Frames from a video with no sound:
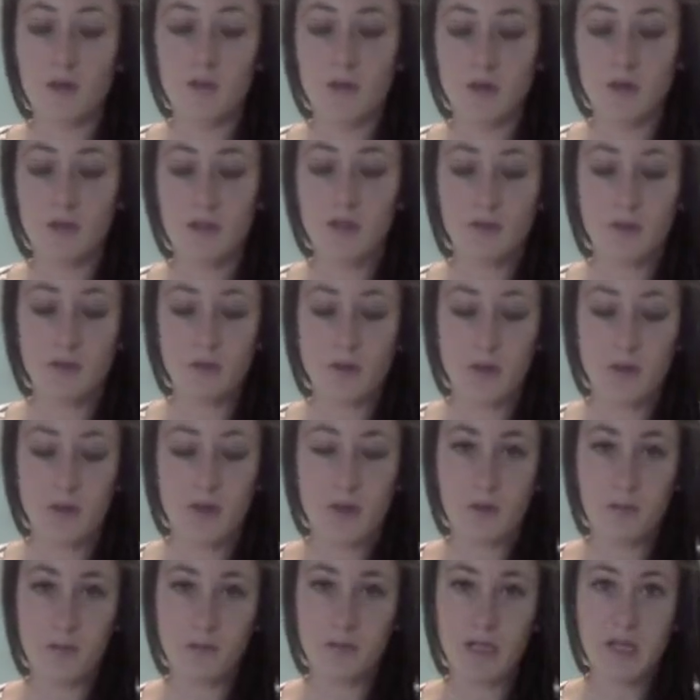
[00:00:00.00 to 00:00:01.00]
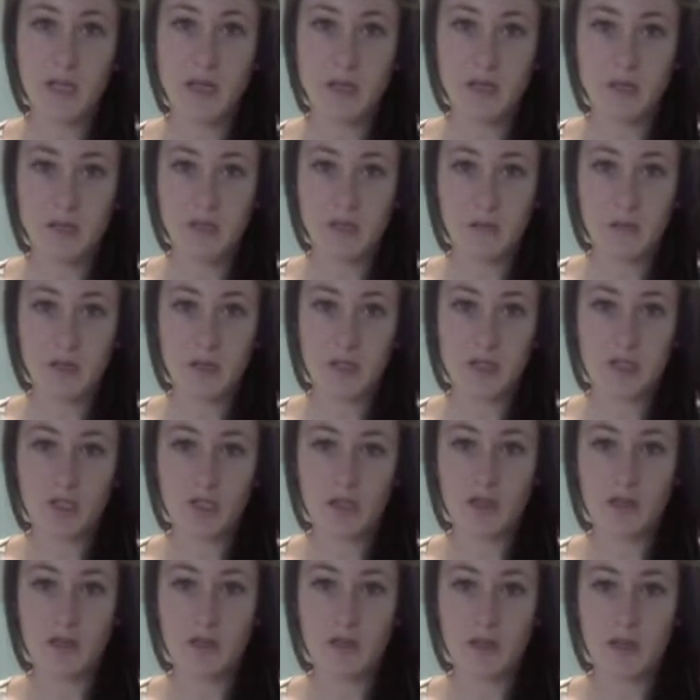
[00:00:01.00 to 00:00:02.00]
we're going to do a thumb test to make
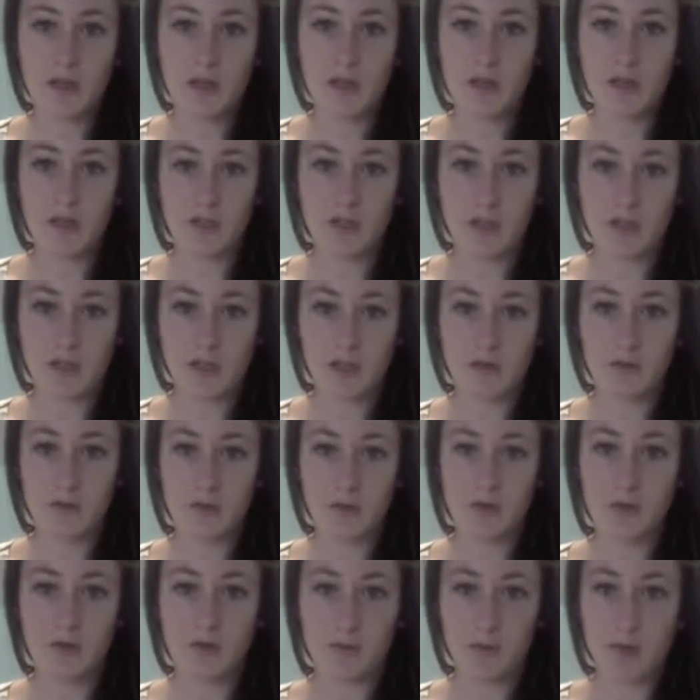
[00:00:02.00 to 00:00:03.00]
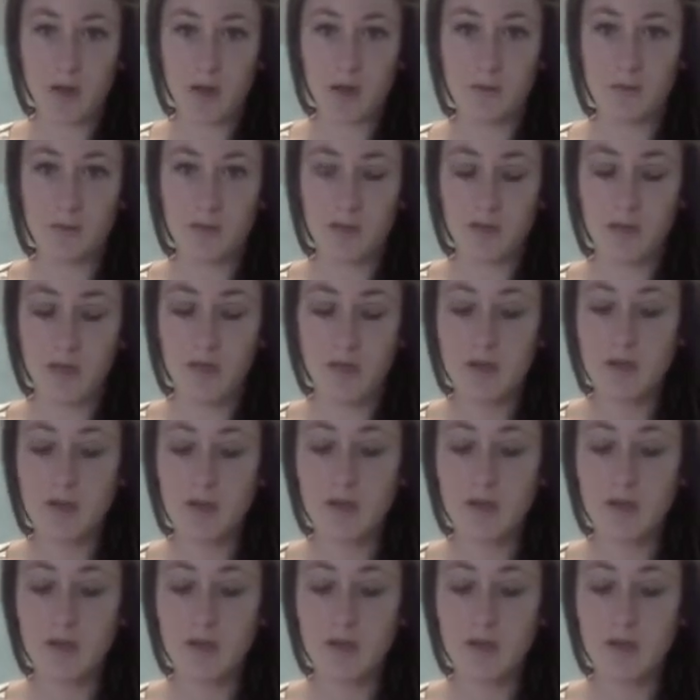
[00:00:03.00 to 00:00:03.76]
sure that it actually rose properly.